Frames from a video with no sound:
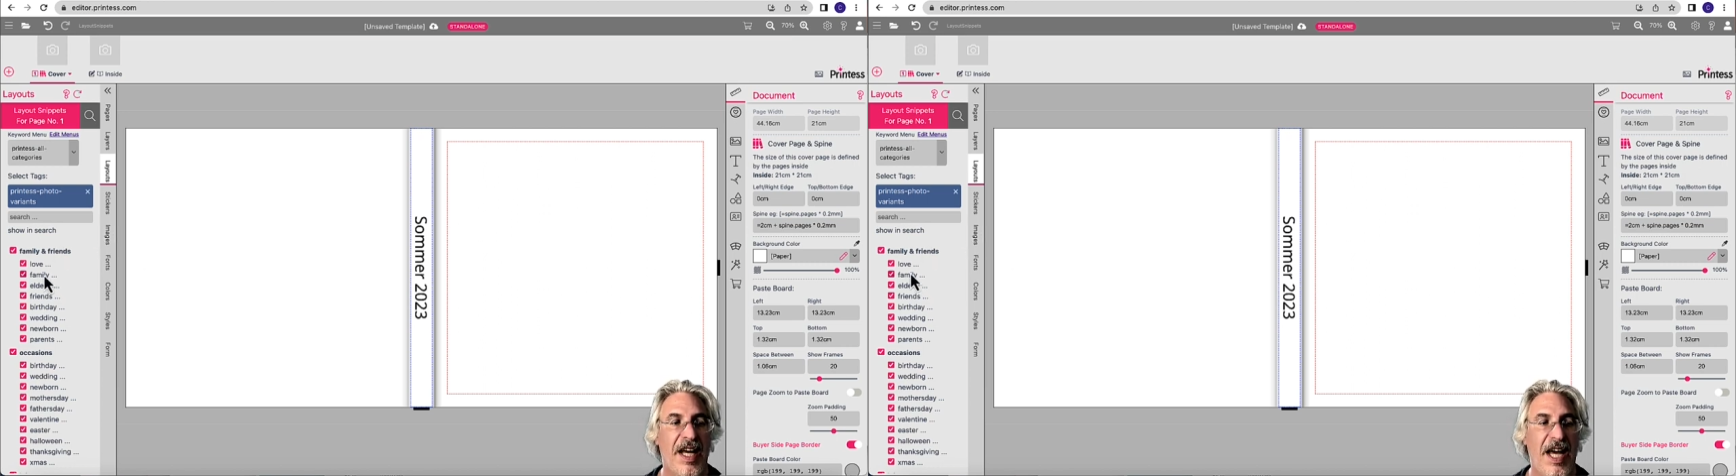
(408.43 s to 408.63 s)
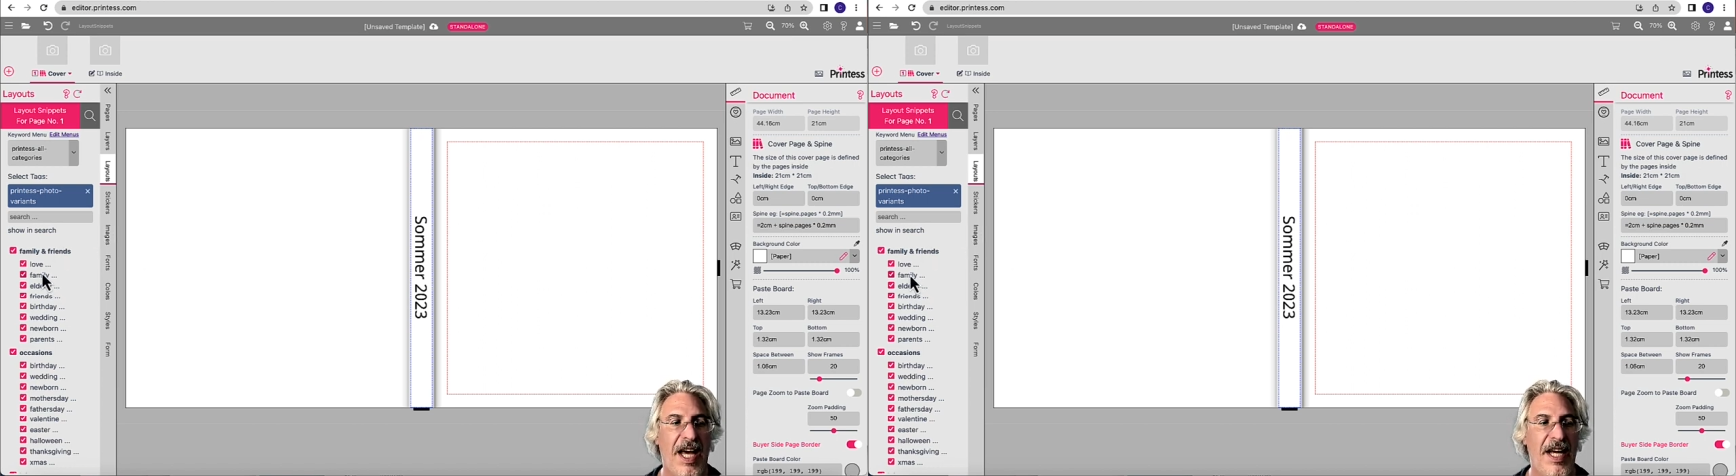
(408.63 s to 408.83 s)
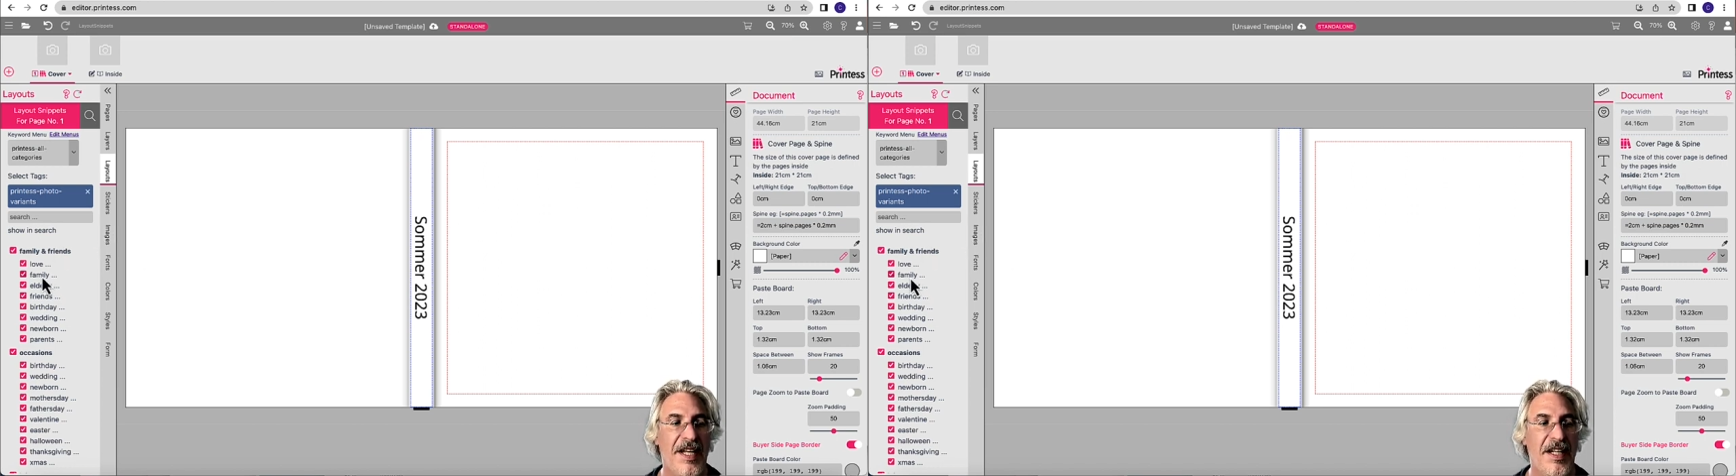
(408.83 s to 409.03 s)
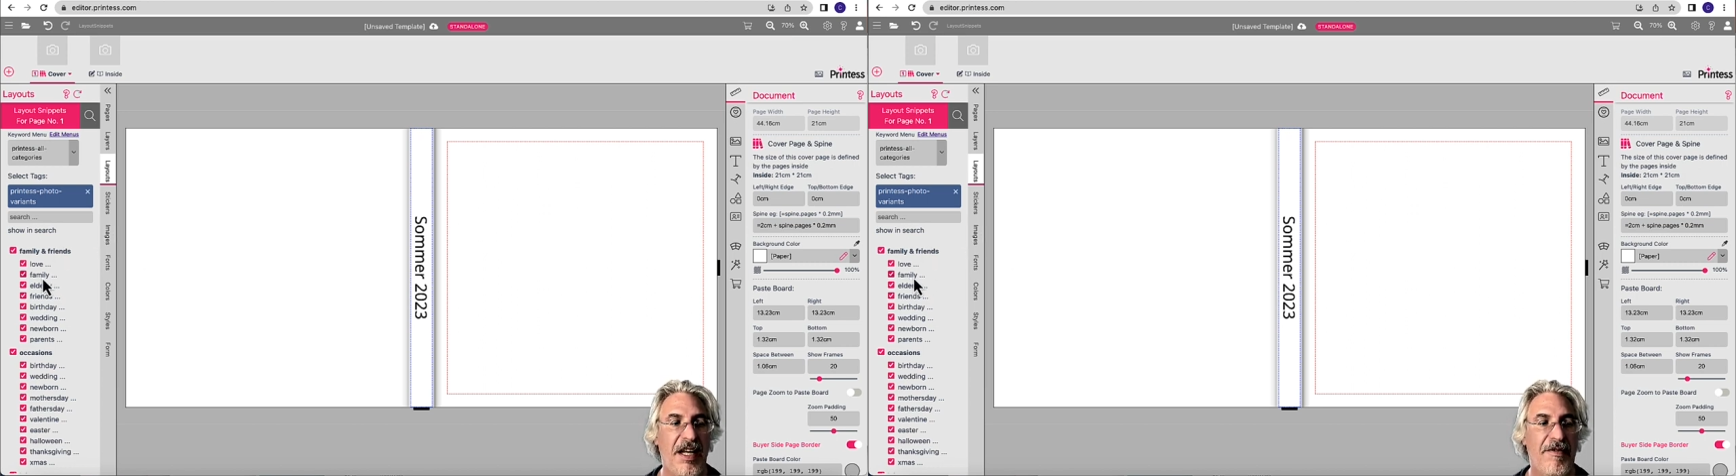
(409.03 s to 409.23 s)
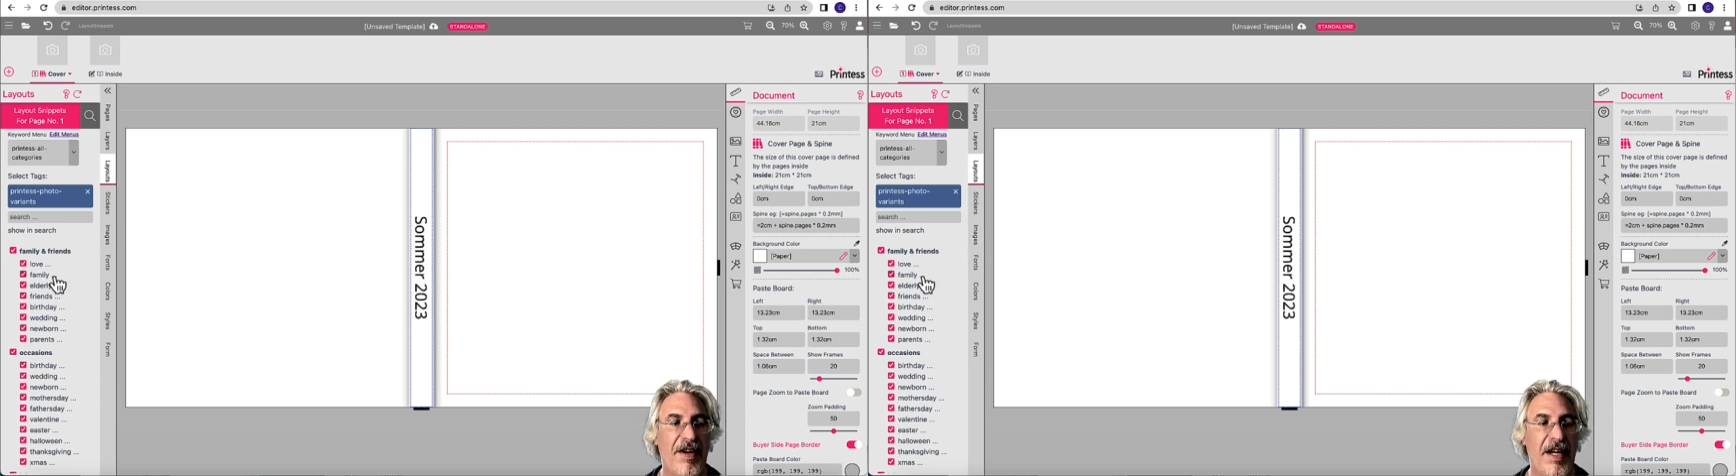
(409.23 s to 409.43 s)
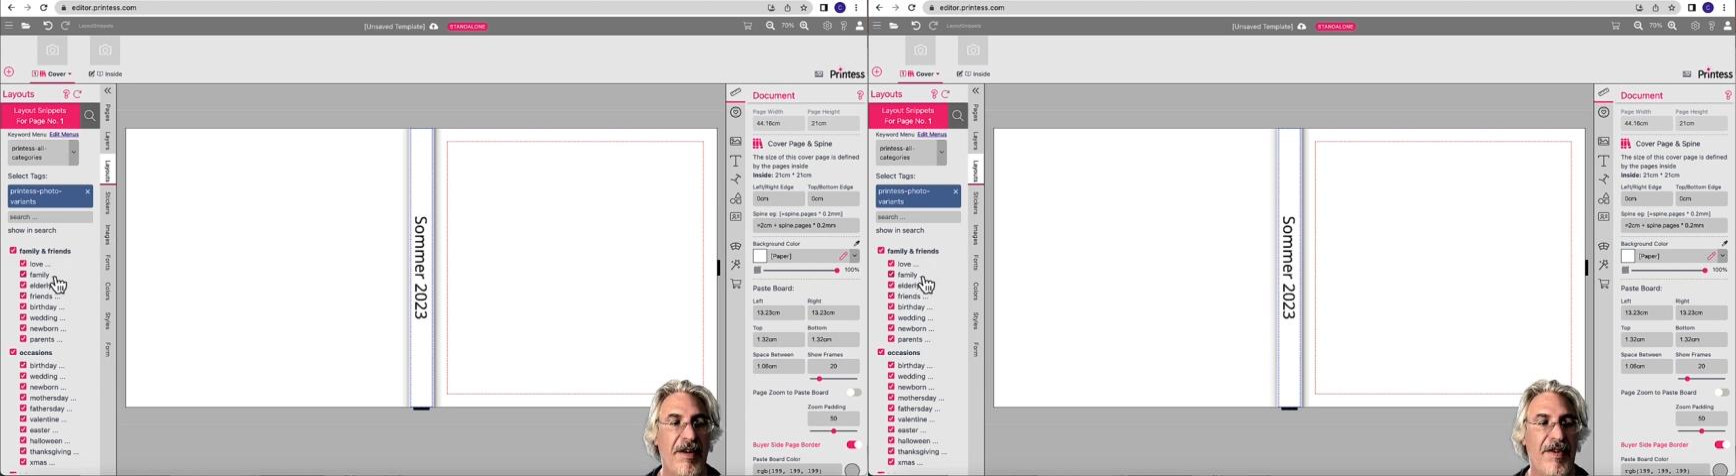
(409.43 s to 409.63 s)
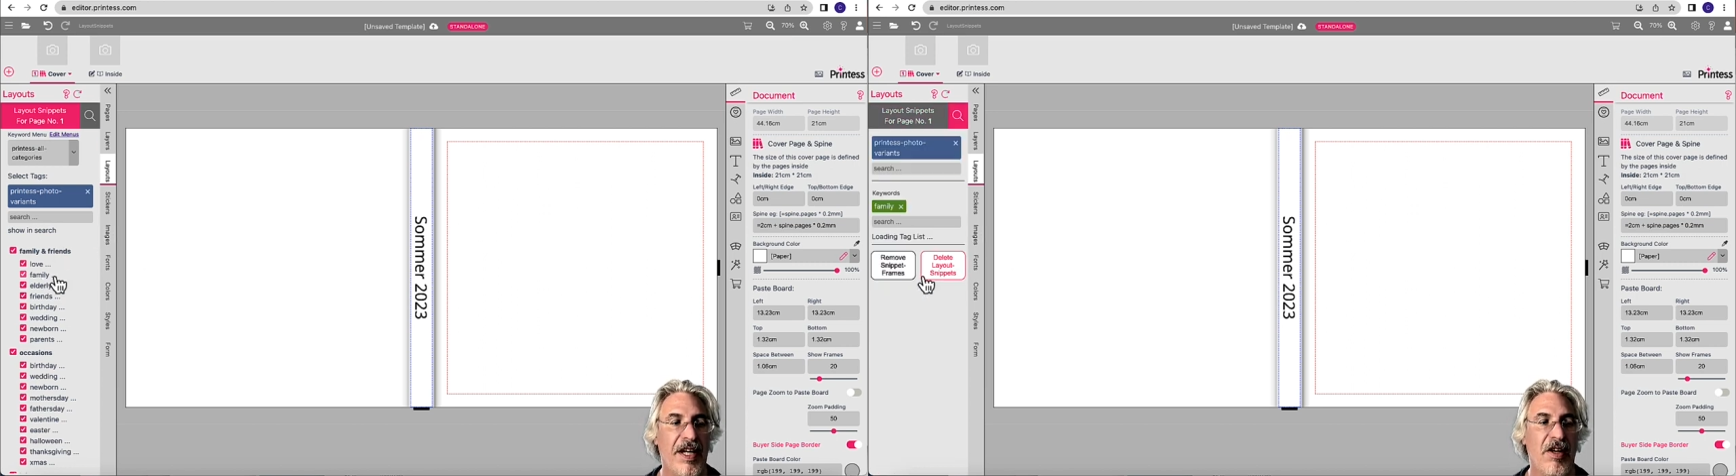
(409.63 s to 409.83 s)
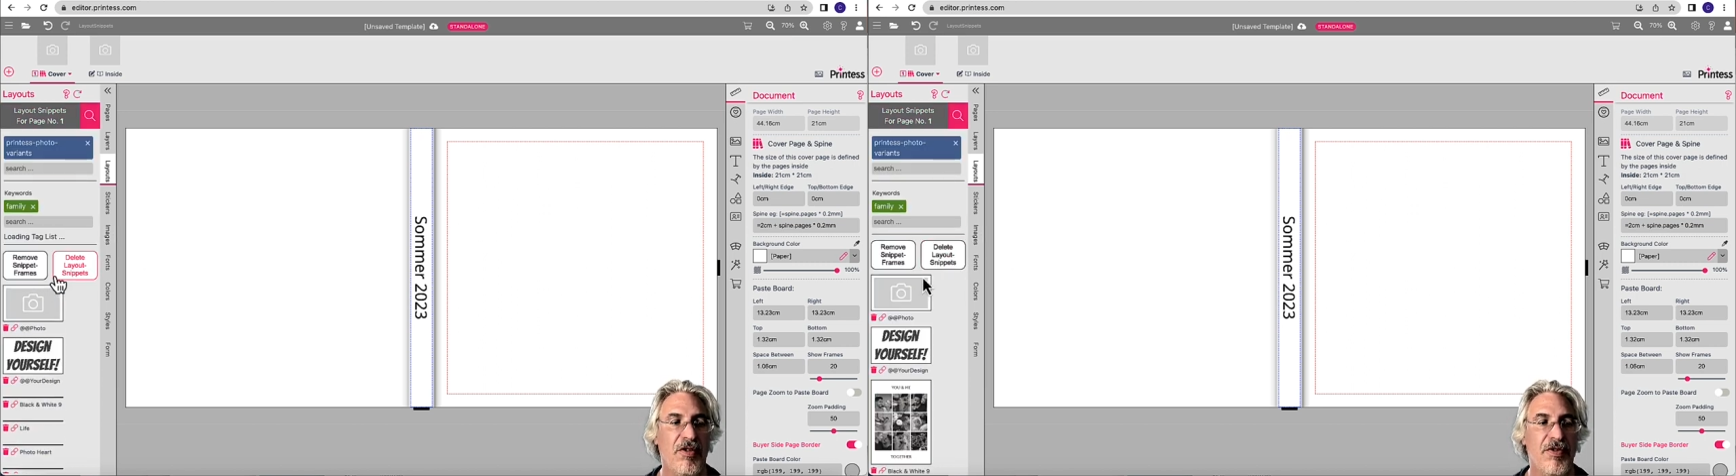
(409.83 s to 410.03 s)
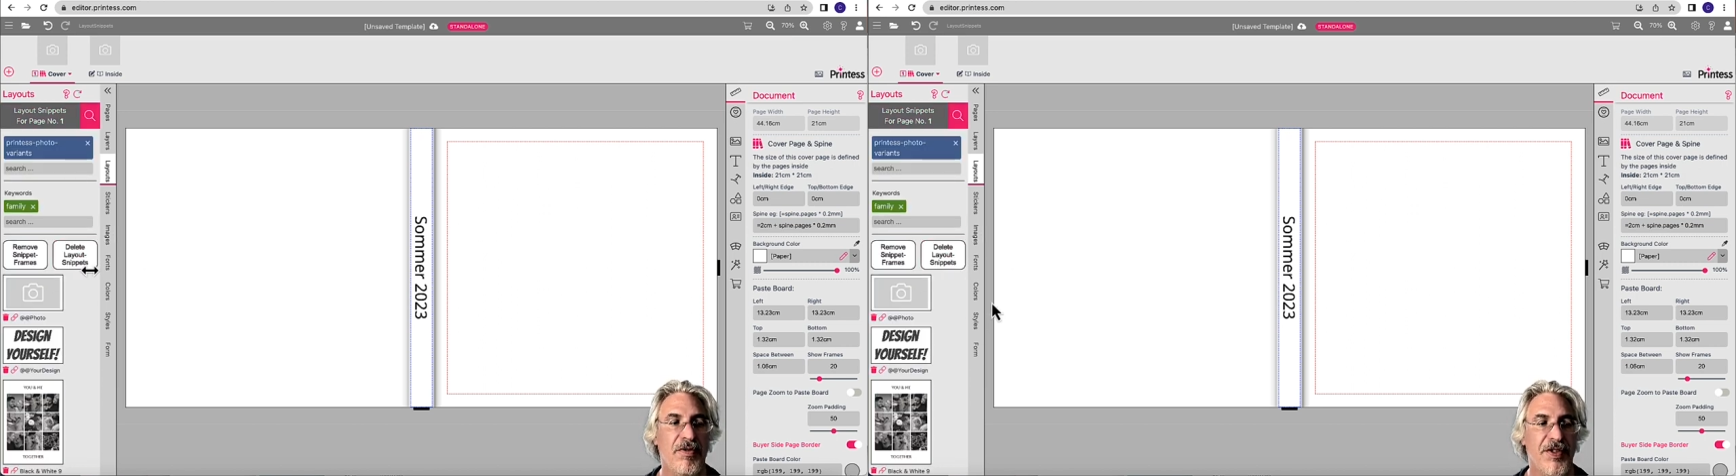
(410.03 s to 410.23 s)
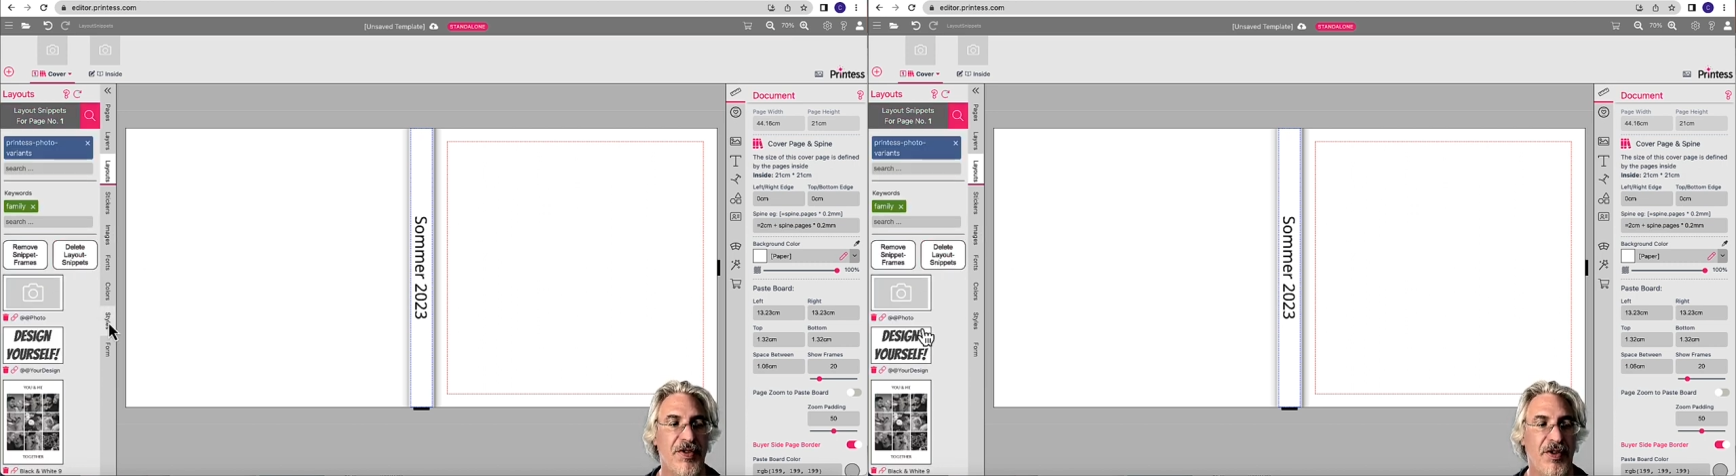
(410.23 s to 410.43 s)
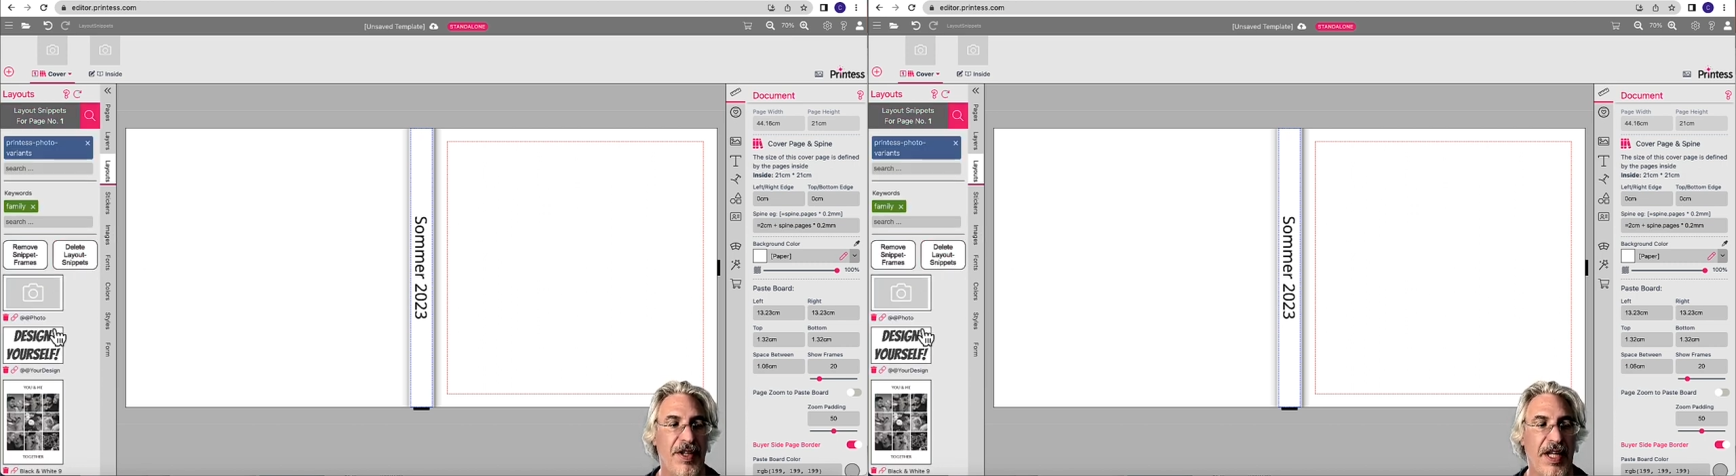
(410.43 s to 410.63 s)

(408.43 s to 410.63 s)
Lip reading: And if I go to a certain